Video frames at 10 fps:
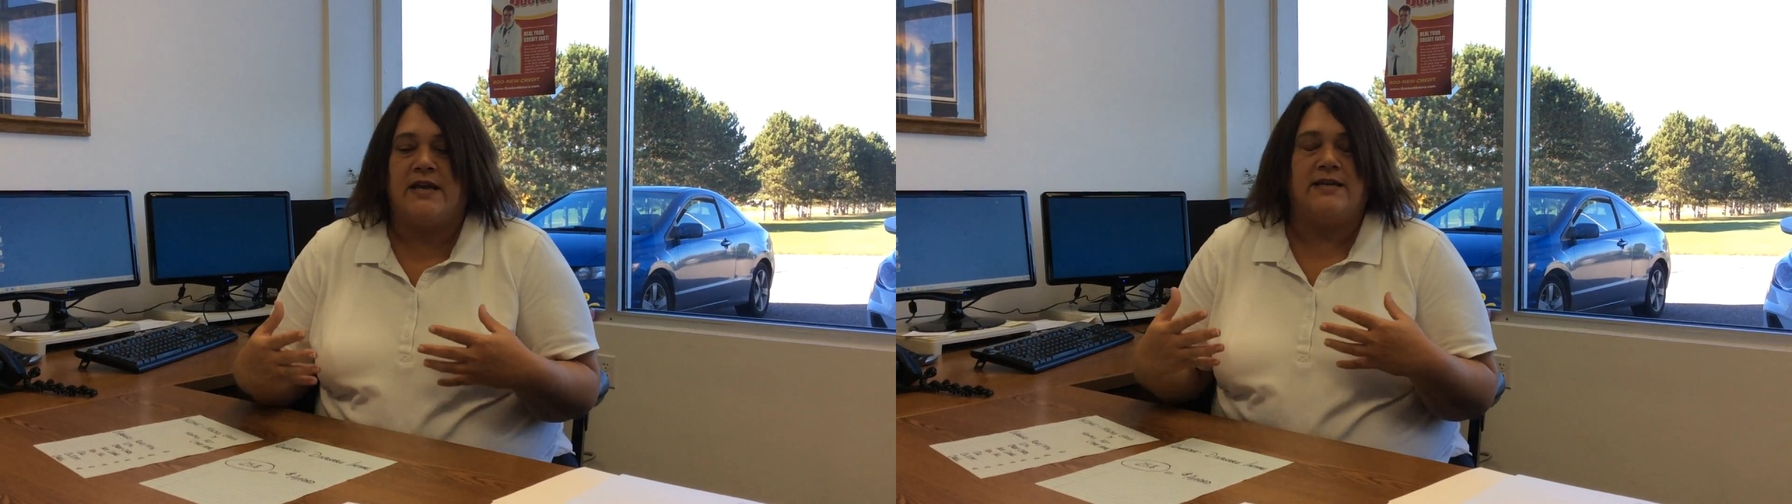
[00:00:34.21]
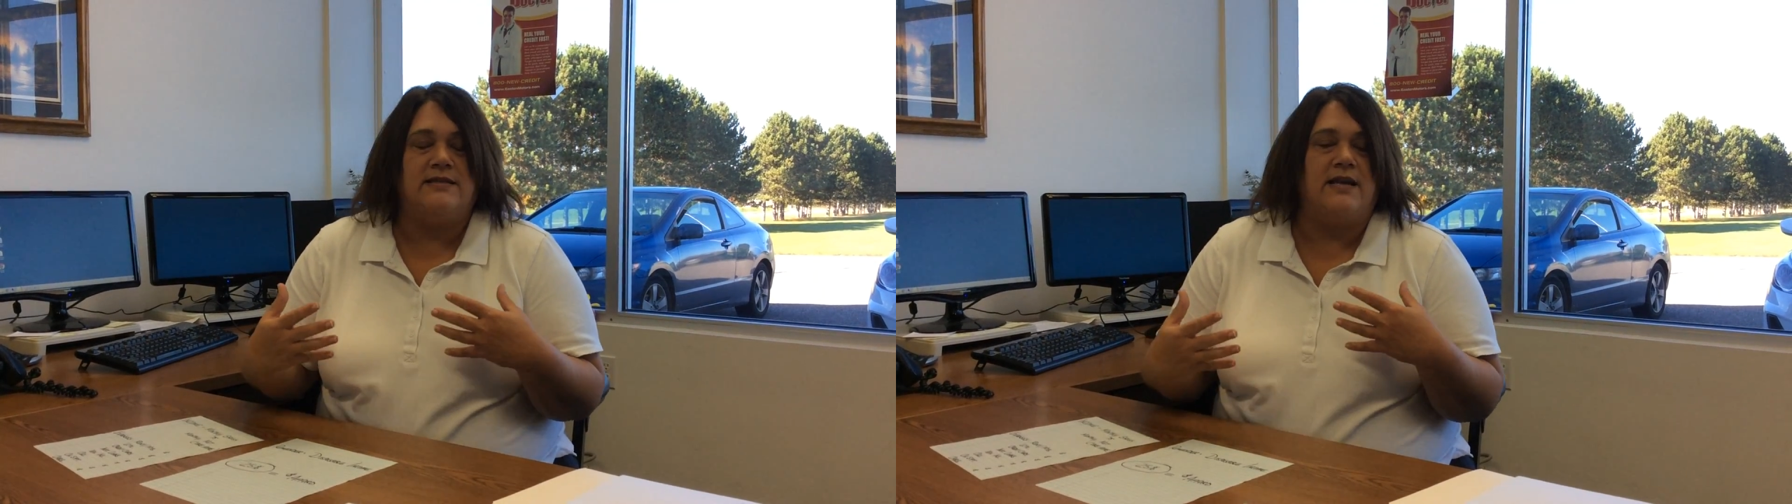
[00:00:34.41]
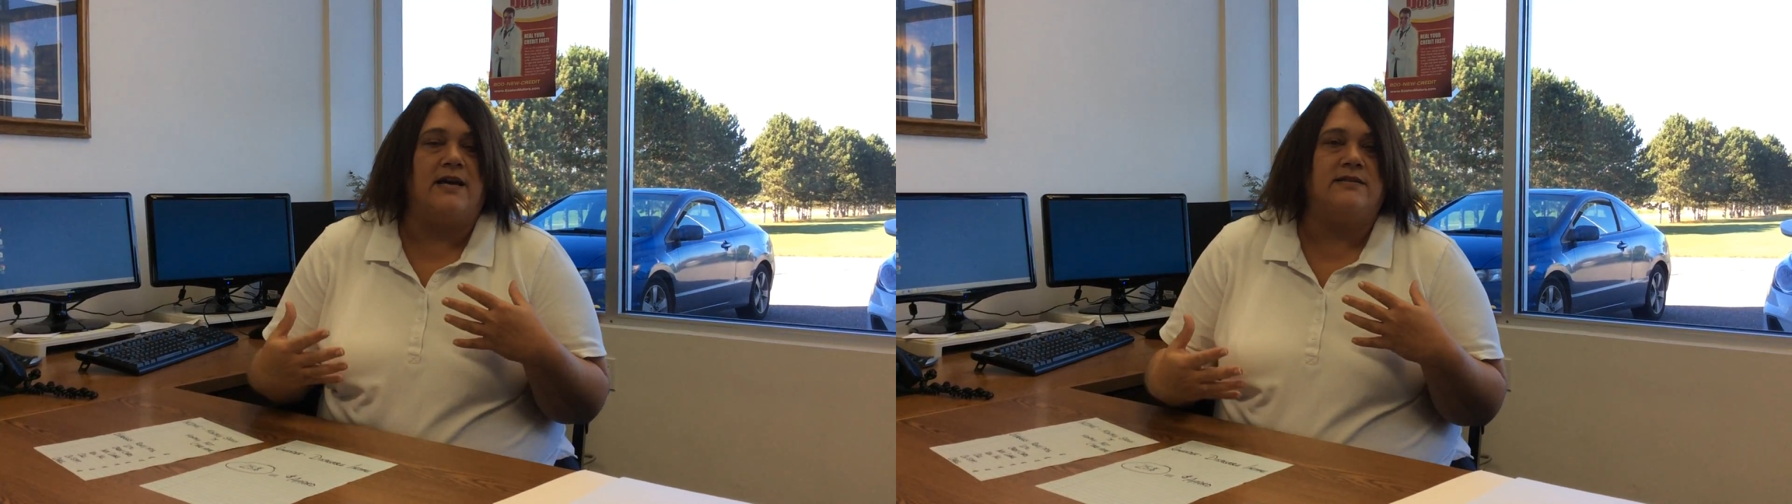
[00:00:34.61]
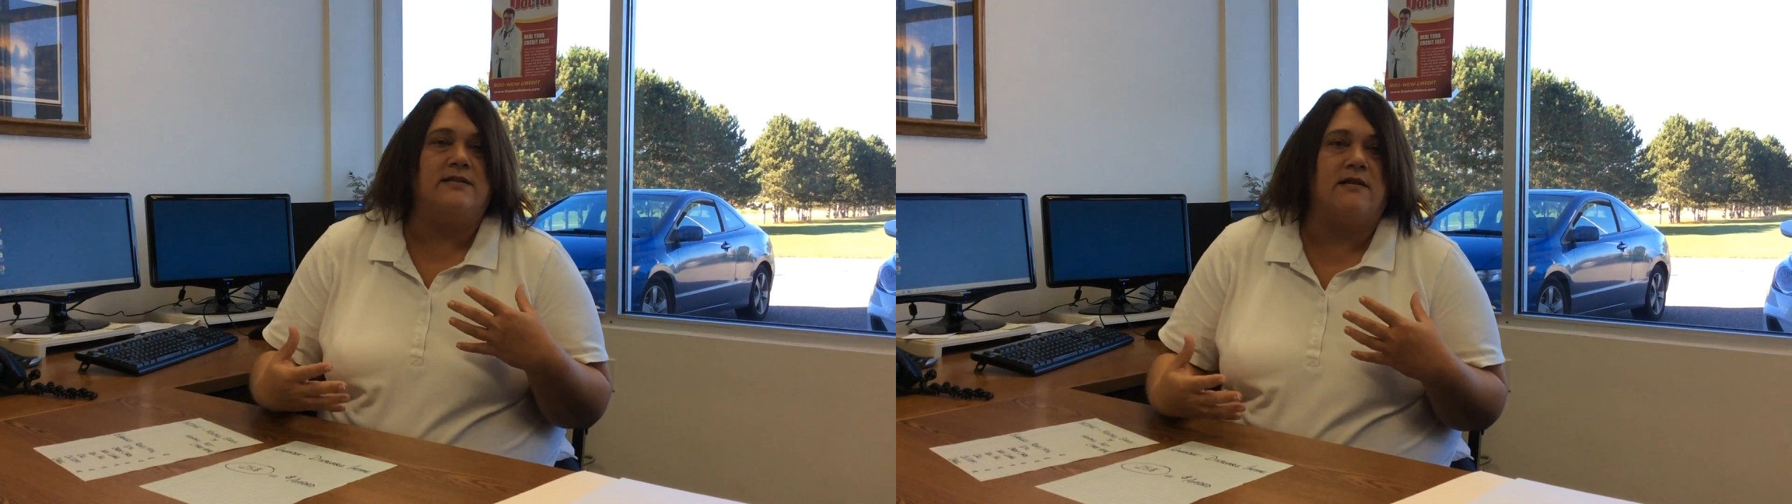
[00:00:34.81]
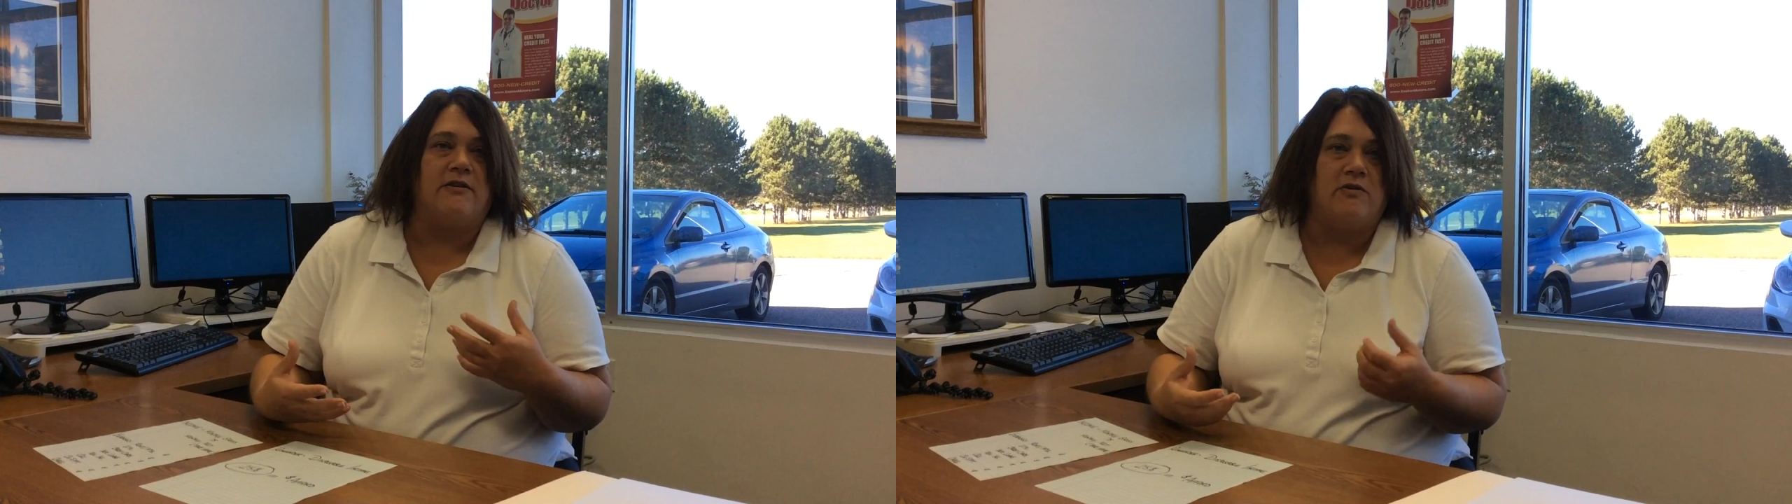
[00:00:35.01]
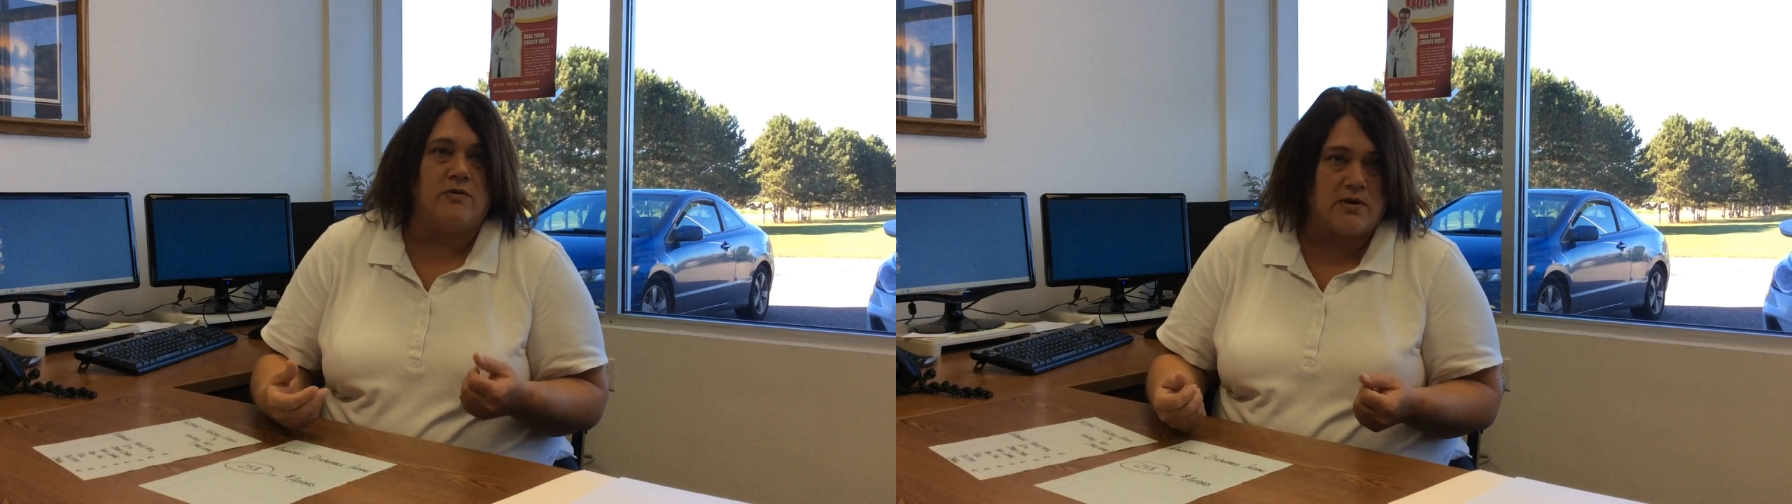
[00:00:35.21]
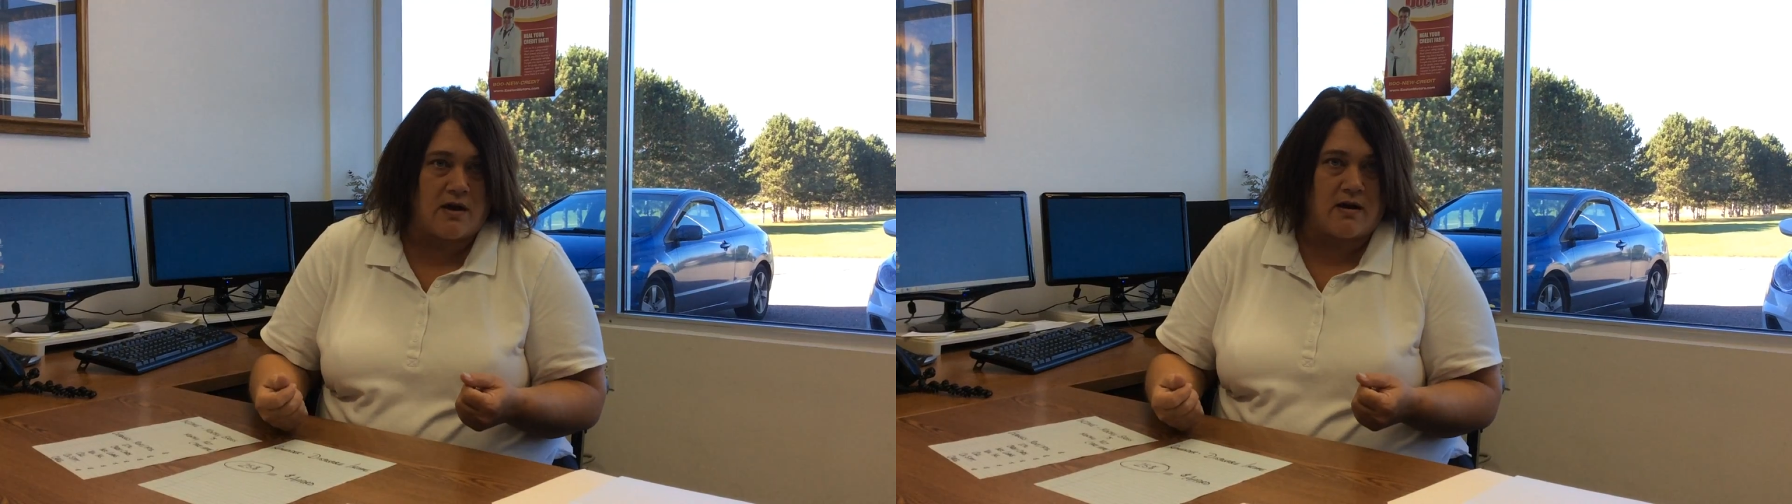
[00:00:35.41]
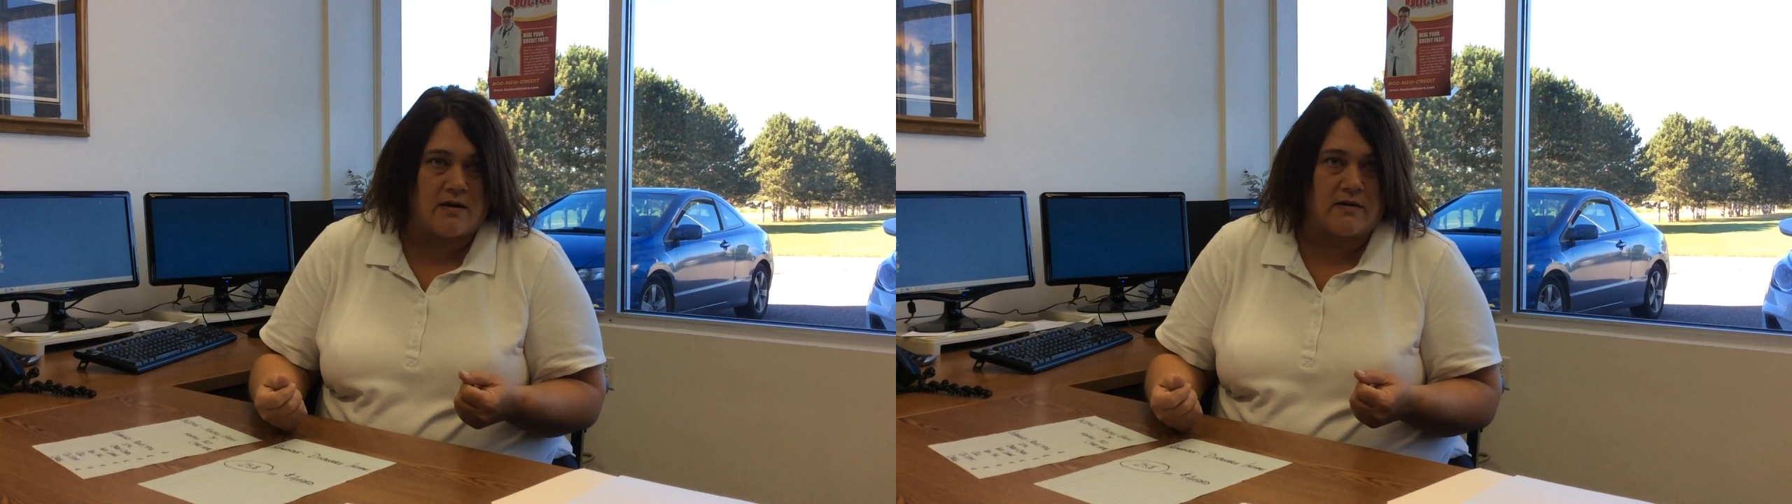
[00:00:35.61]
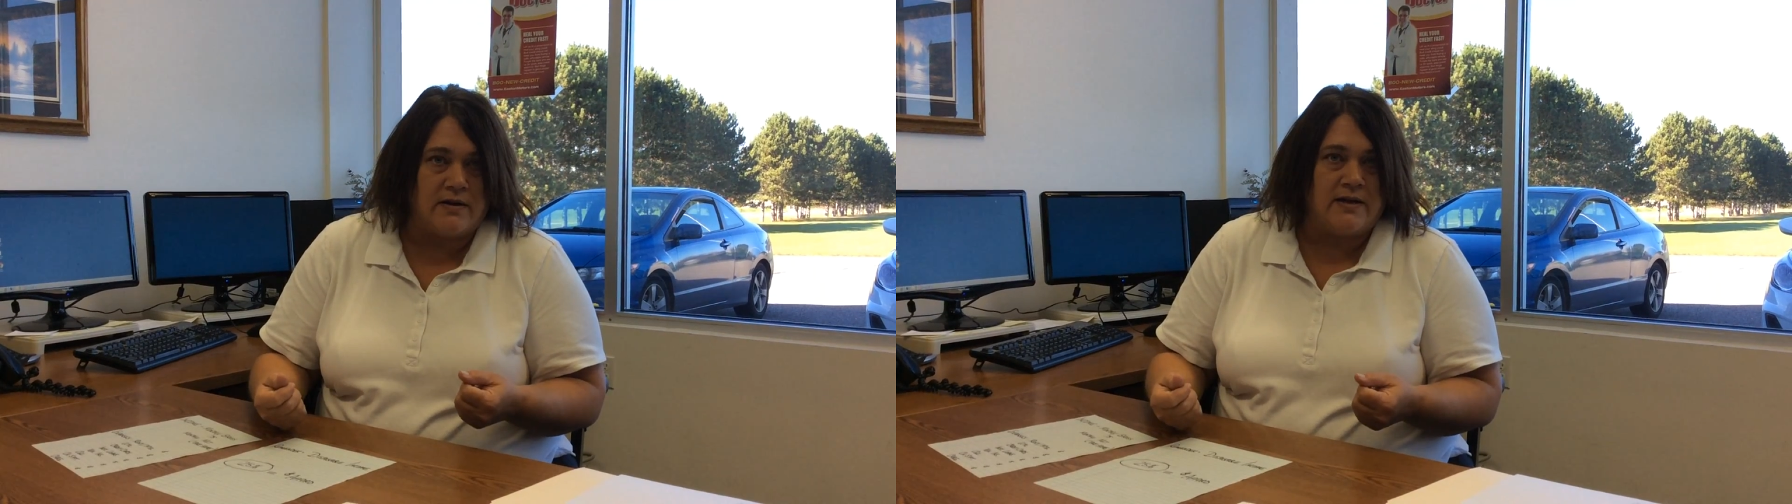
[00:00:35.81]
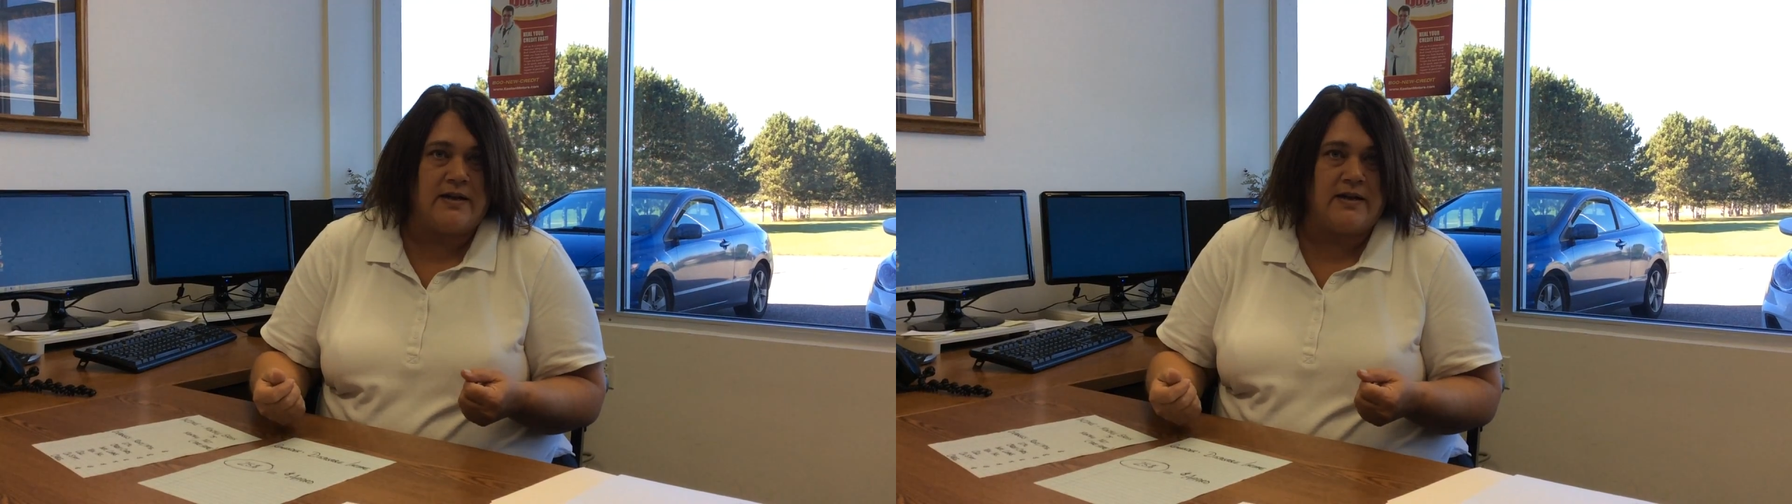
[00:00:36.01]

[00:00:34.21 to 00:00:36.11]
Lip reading: is not to sell you a car,